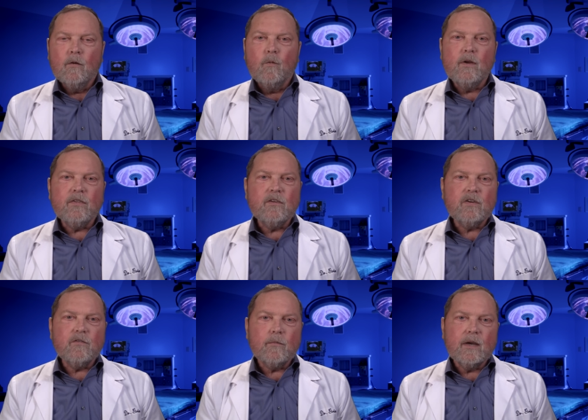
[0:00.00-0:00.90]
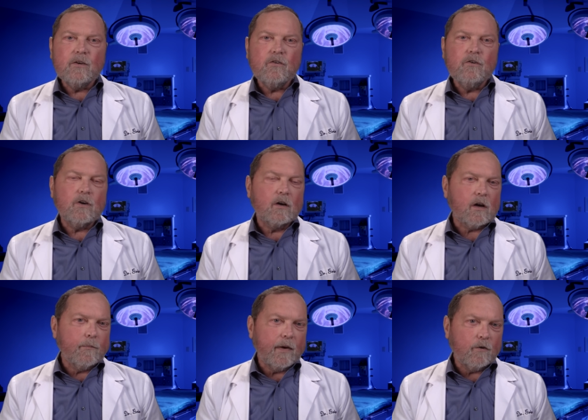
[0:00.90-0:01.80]
With this information, you can
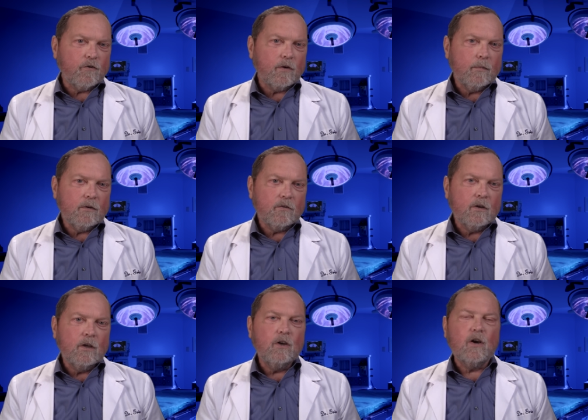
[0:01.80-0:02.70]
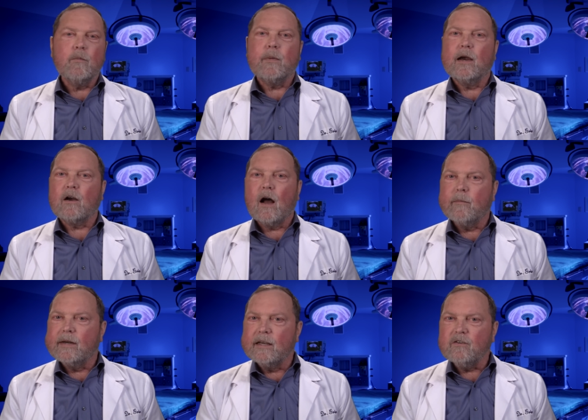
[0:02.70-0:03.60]
compare treatments, you can compare a
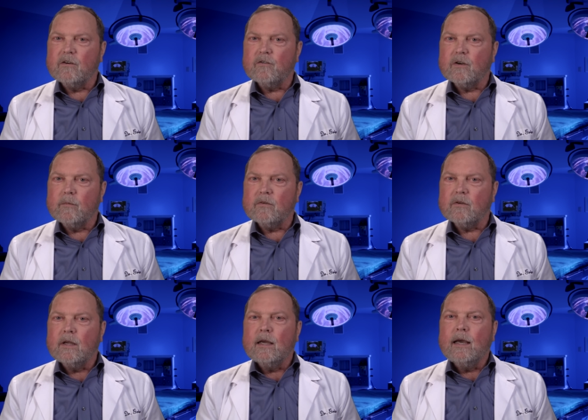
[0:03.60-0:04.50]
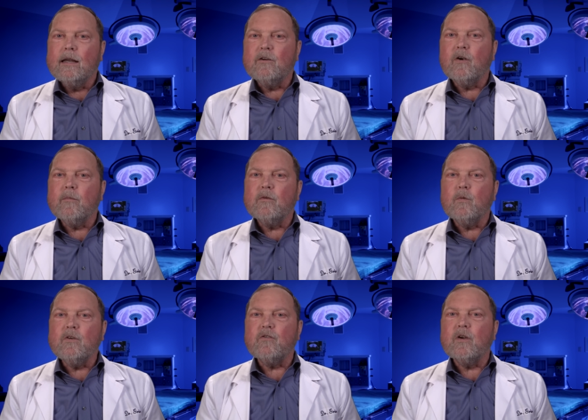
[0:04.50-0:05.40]
combination of treatments, and determine
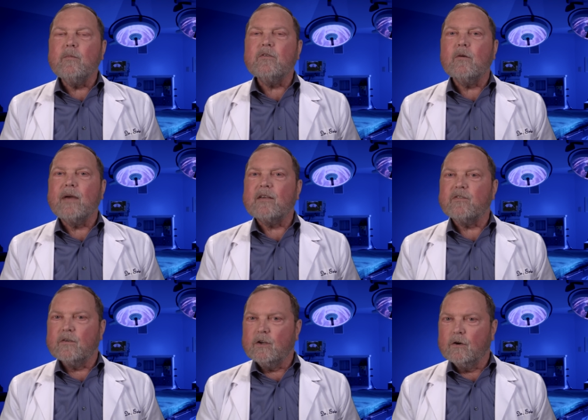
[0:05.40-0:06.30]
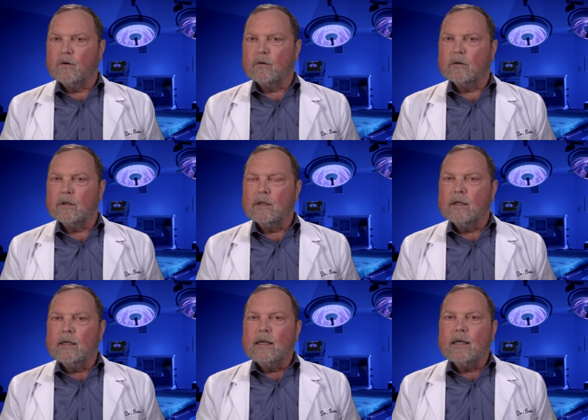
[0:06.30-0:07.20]
which treatments are best for you.
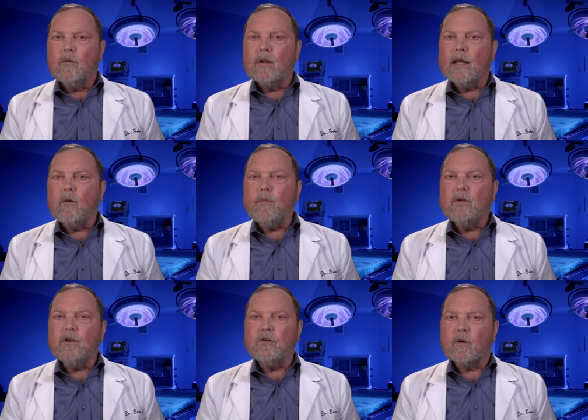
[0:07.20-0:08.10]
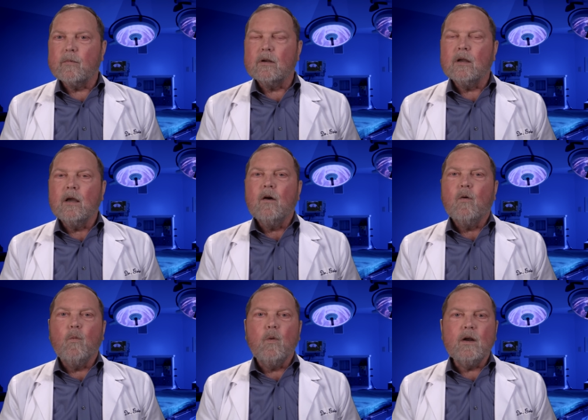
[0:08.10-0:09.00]
It will help you determine
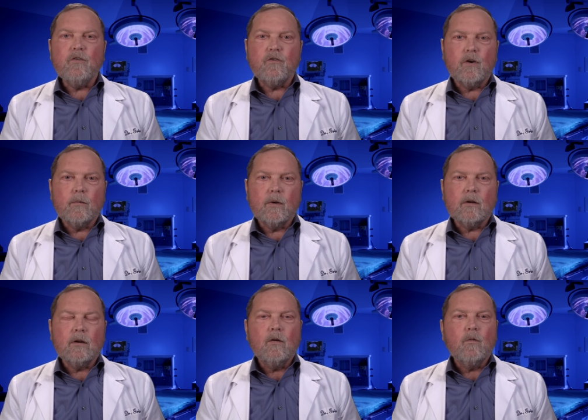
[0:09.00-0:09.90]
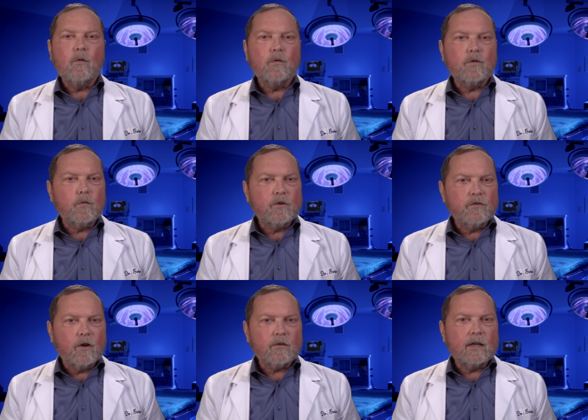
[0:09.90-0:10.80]
which treatment will
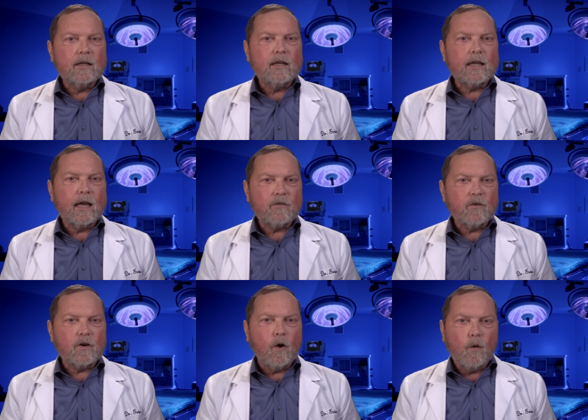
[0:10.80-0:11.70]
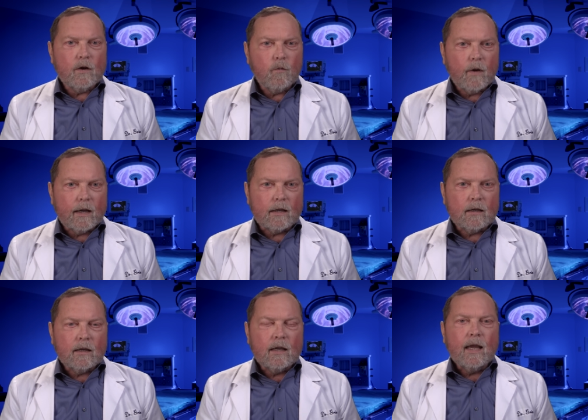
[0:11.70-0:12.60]
result in the cancer going away
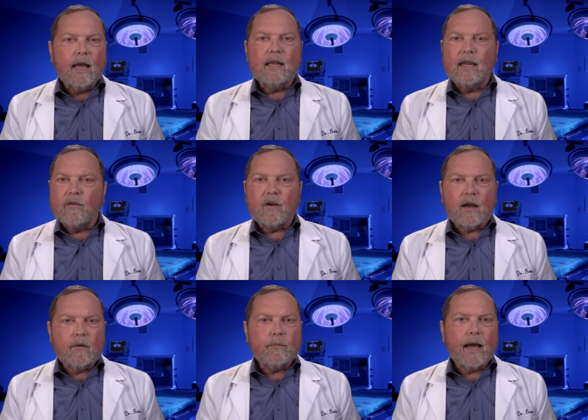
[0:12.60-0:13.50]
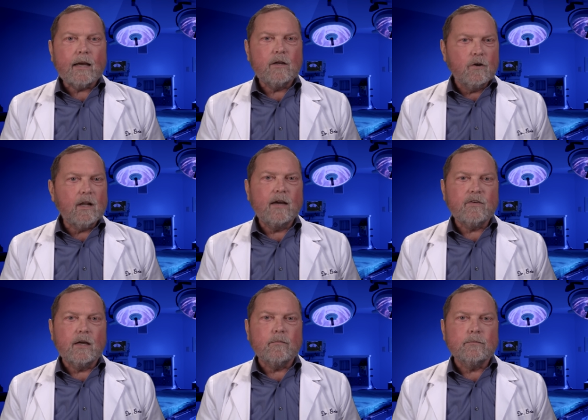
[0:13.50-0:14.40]
and never coming back in your
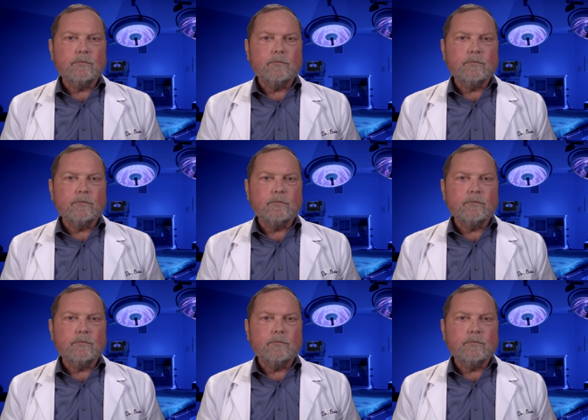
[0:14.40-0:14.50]
lifetime.